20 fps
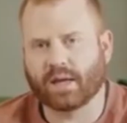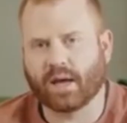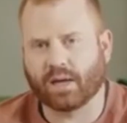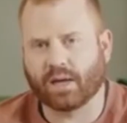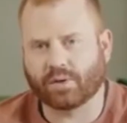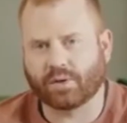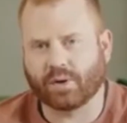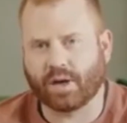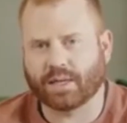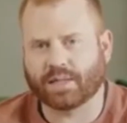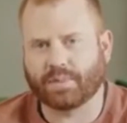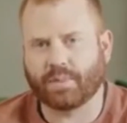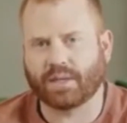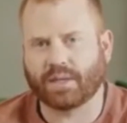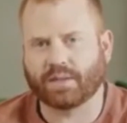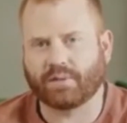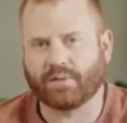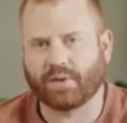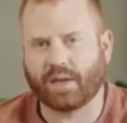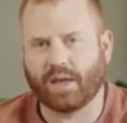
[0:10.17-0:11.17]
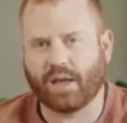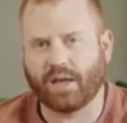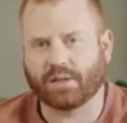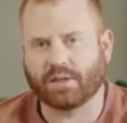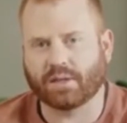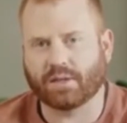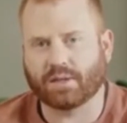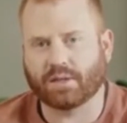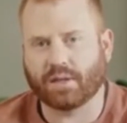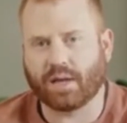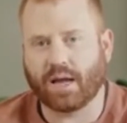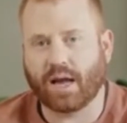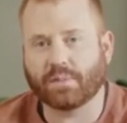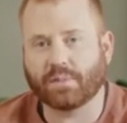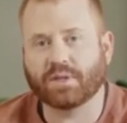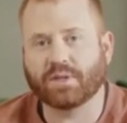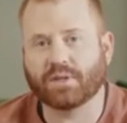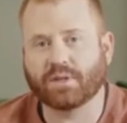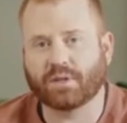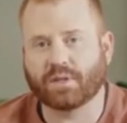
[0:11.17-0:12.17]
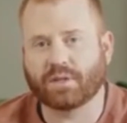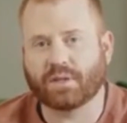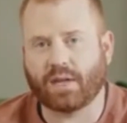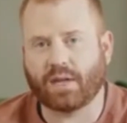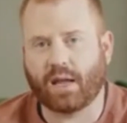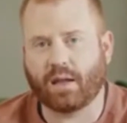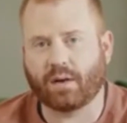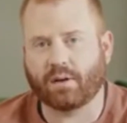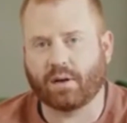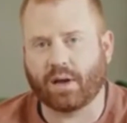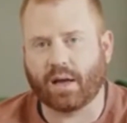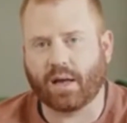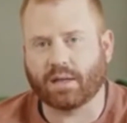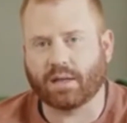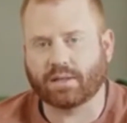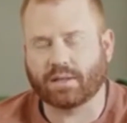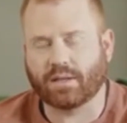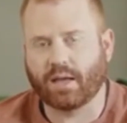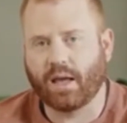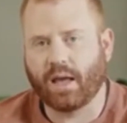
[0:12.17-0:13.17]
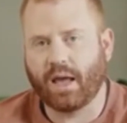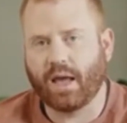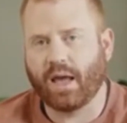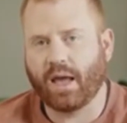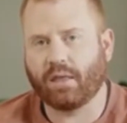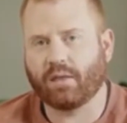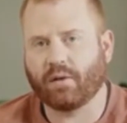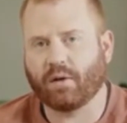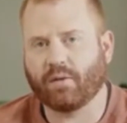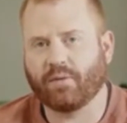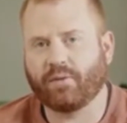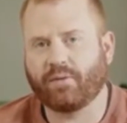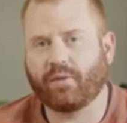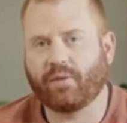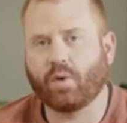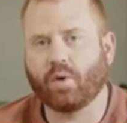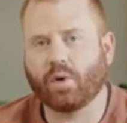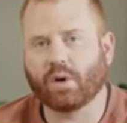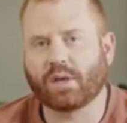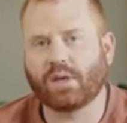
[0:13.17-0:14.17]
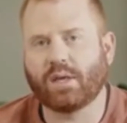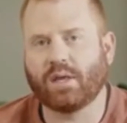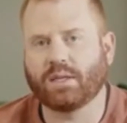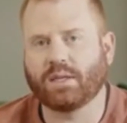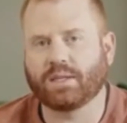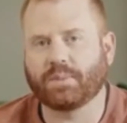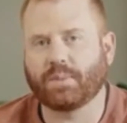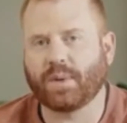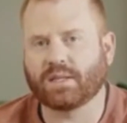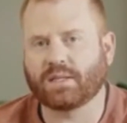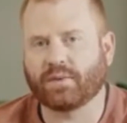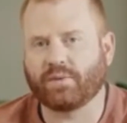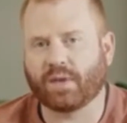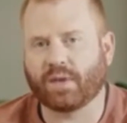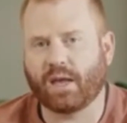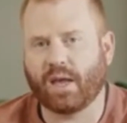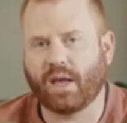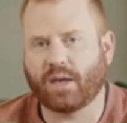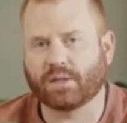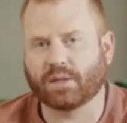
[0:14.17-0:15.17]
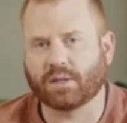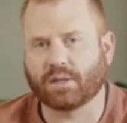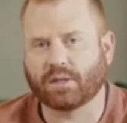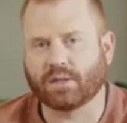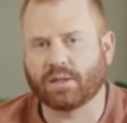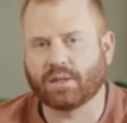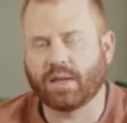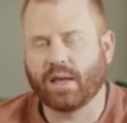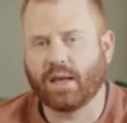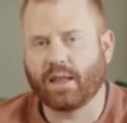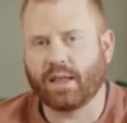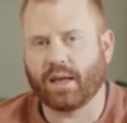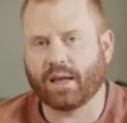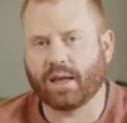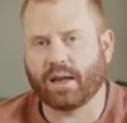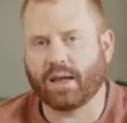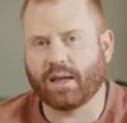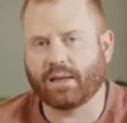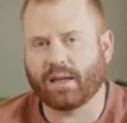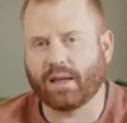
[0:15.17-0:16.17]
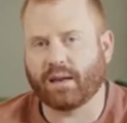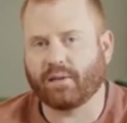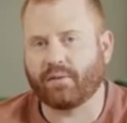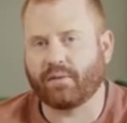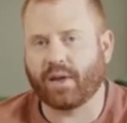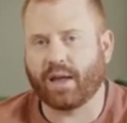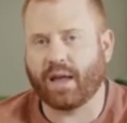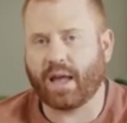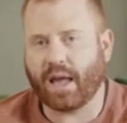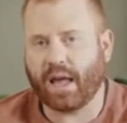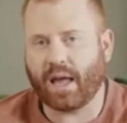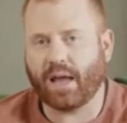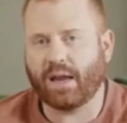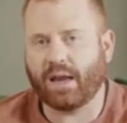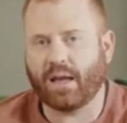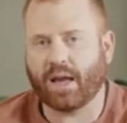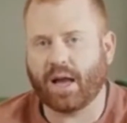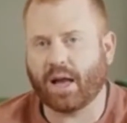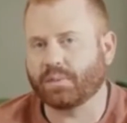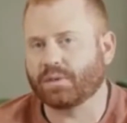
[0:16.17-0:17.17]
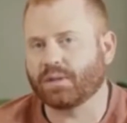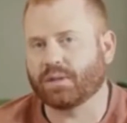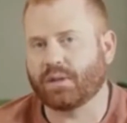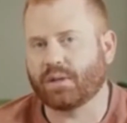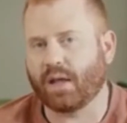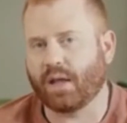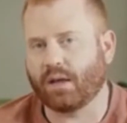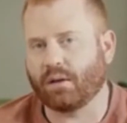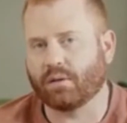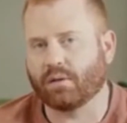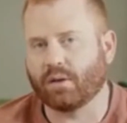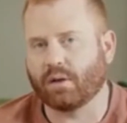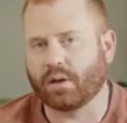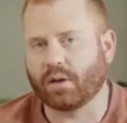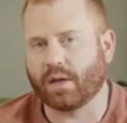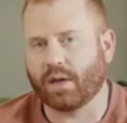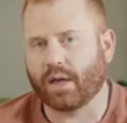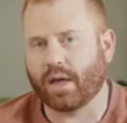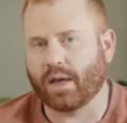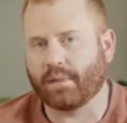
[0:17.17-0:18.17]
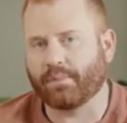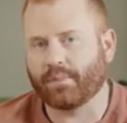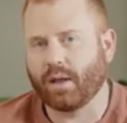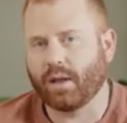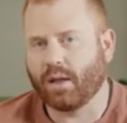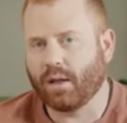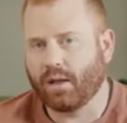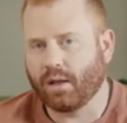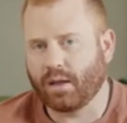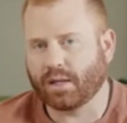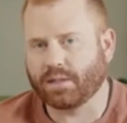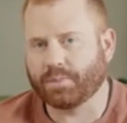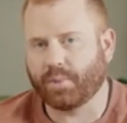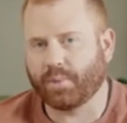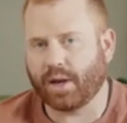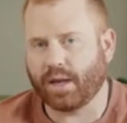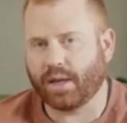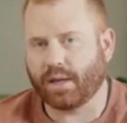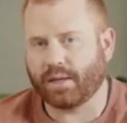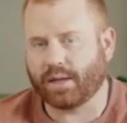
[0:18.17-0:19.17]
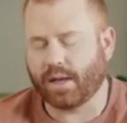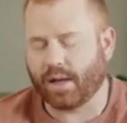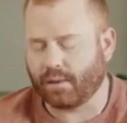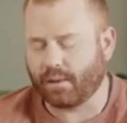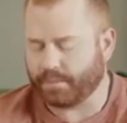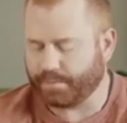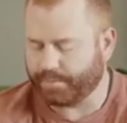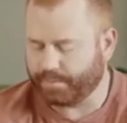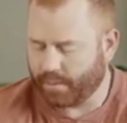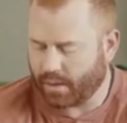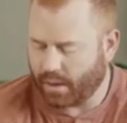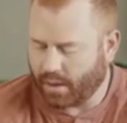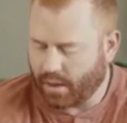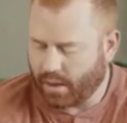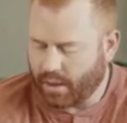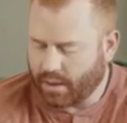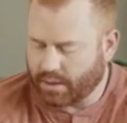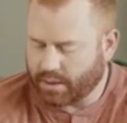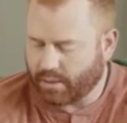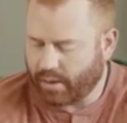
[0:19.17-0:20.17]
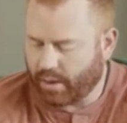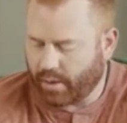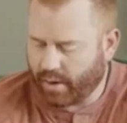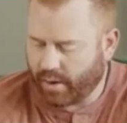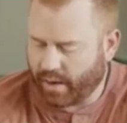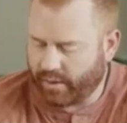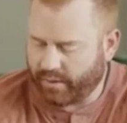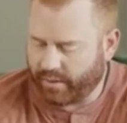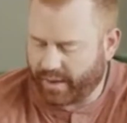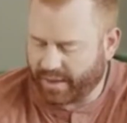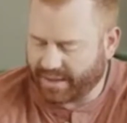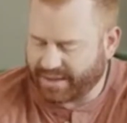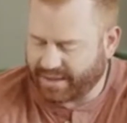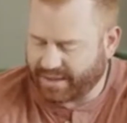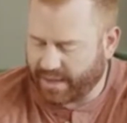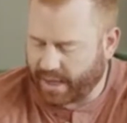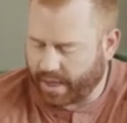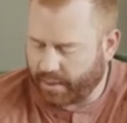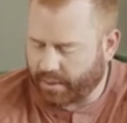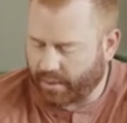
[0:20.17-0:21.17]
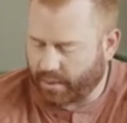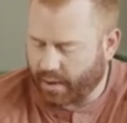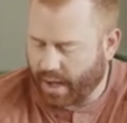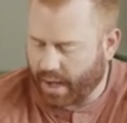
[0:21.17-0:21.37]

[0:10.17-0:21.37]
contract specifications. Options are standardized, and there are 4 key specifications that can identify any option that you're looking at. Let's break it down. So here I have an example